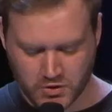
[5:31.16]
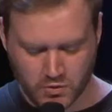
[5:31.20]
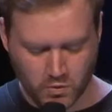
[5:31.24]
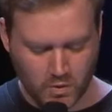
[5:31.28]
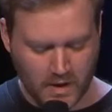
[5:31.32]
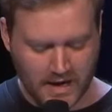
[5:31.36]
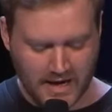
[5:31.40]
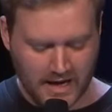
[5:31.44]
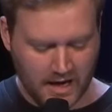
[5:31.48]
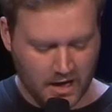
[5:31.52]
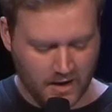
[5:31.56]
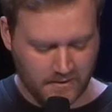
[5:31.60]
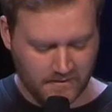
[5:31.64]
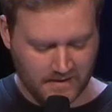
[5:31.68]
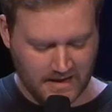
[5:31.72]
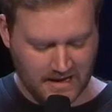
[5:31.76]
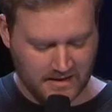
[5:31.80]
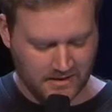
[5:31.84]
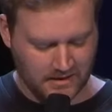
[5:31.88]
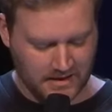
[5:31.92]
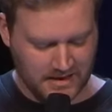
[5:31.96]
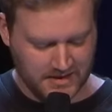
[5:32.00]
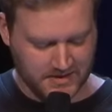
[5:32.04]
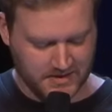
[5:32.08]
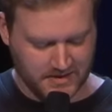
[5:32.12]
reading over that
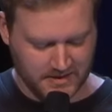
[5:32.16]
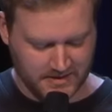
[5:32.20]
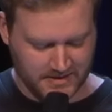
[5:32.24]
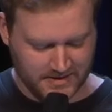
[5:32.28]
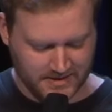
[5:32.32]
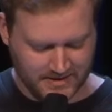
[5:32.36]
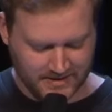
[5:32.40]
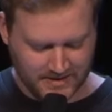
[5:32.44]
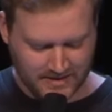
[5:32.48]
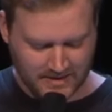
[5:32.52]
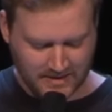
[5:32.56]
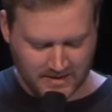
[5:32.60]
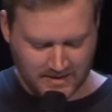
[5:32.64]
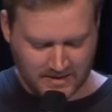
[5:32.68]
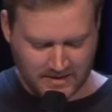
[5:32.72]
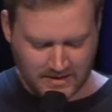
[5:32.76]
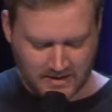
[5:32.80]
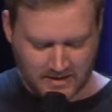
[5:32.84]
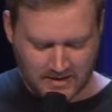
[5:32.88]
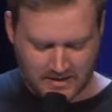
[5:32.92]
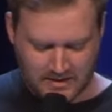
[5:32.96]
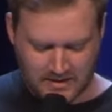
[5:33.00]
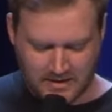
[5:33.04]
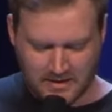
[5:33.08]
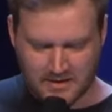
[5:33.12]
list, it's
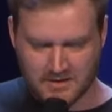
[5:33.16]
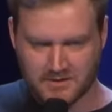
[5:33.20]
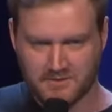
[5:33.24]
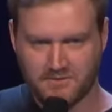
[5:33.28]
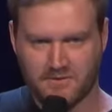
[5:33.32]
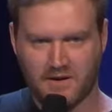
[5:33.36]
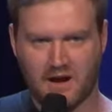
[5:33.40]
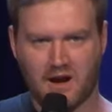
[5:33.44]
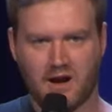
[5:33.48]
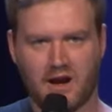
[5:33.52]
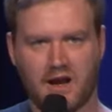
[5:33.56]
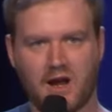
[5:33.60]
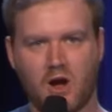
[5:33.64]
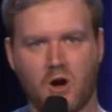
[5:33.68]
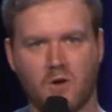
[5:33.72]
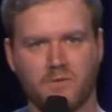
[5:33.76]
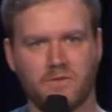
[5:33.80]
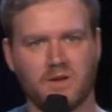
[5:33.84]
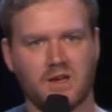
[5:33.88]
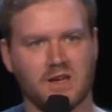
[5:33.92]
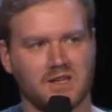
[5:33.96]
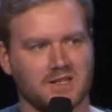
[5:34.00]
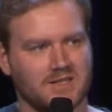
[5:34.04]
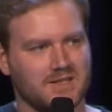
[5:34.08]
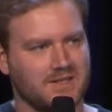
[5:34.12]
very
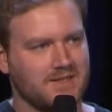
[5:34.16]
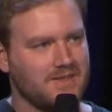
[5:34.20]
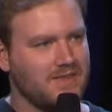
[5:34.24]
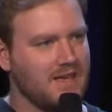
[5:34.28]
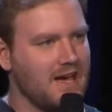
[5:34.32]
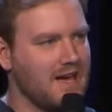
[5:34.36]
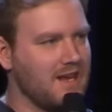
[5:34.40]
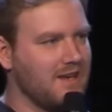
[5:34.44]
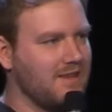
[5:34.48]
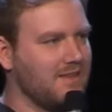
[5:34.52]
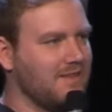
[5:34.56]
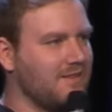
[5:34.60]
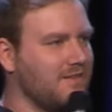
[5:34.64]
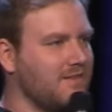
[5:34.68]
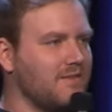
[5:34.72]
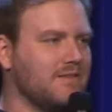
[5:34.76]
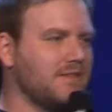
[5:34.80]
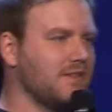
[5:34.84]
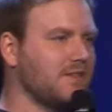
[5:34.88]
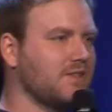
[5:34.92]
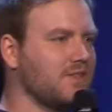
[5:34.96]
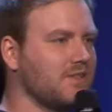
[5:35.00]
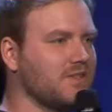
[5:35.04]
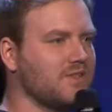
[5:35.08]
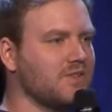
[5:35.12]
obvious that
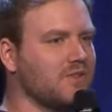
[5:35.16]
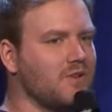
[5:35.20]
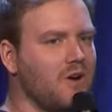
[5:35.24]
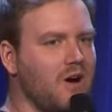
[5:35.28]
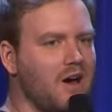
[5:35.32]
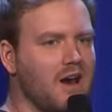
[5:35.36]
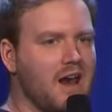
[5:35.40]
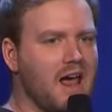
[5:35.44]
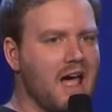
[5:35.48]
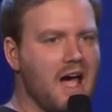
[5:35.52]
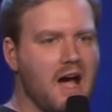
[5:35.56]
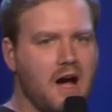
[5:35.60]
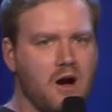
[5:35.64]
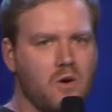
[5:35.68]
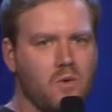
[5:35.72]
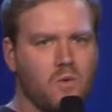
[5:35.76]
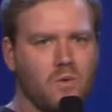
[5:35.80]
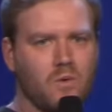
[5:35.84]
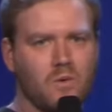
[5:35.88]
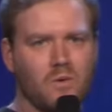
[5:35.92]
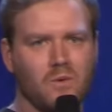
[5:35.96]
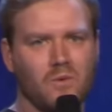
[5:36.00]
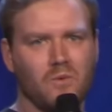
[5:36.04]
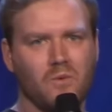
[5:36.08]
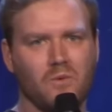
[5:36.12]
this is not
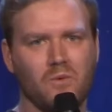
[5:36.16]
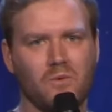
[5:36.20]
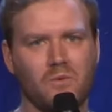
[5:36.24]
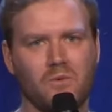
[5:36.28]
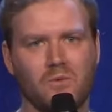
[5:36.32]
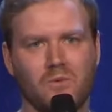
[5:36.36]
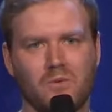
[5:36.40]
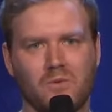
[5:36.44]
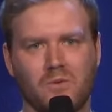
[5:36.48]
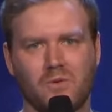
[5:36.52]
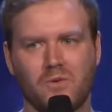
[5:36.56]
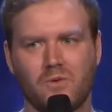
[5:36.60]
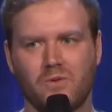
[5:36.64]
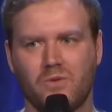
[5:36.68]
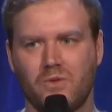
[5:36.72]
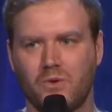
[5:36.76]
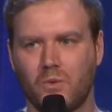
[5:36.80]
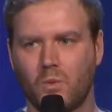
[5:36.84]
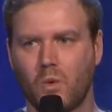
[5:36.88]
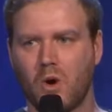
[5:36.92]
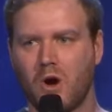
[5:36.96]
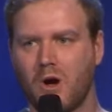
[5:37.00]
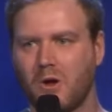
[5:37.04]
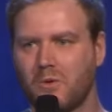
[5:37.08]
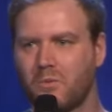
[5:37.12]
how the
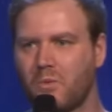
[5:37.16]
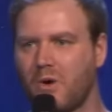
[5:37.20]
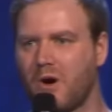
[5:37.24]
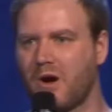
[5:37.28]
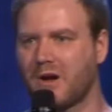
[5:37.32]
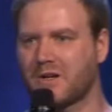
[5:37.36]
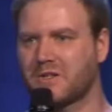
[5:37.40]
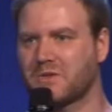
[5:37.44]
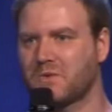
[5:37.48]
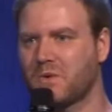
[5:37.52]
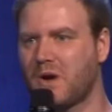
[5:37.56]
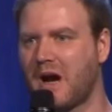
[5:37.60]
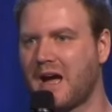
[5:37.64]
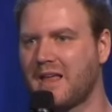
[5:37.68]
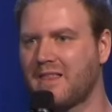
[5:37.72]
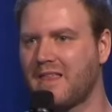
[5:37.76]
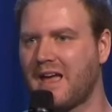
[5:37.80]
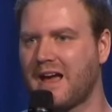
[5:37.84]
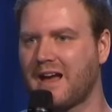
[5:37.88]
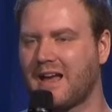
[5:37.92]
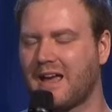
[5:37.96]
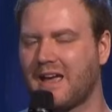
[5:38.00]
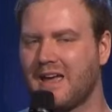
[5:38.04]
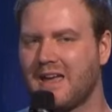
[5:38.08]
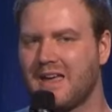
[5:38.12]
world works, right?
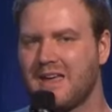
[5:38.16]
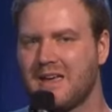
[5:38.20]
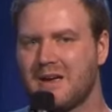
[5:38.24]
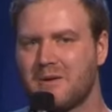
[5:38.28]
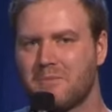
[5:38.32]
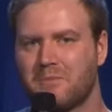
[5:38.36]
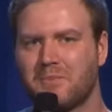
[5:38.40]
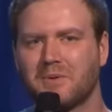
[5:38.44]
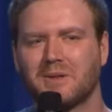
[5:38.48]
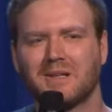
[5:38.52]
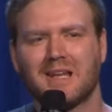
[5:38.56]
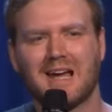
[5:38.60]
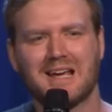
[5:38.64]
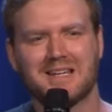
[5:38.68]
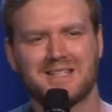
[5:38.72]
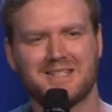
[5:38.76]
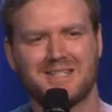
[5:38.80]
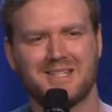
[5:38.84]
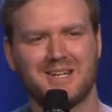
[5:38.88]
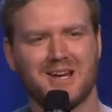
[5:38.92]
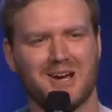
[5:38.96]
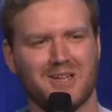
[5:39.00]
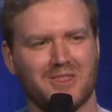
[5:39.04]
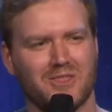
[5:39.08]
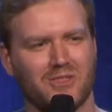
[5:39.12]
Like,
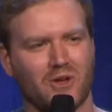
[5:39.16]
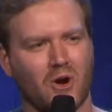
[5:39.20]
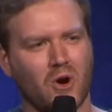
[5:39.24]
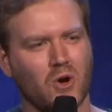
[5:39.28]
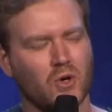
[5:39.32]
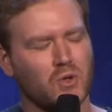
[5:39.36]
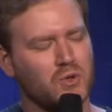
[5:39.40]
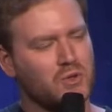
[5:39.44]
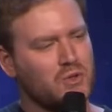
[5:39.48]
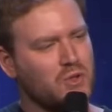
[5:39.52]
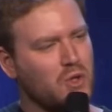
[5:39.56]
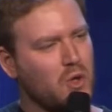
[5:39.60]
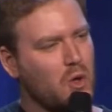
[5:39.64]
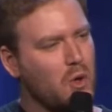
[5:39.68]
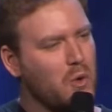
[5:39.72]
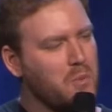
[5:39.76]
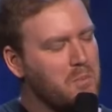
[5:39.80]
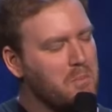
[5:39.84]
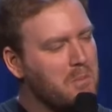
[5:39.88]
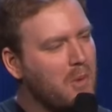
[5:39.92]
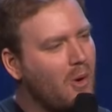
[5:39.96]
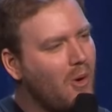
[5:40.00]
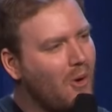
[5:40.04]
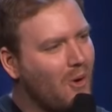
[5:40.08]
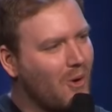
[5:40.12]
blessed are those who
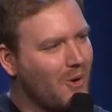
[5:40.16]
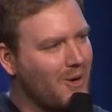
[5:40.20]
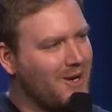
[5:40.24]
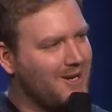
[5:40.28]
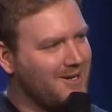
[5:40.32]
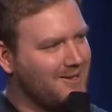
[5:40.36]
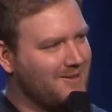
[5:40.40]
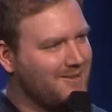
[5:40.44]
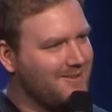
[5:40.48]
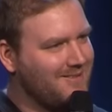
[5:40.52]
mourn.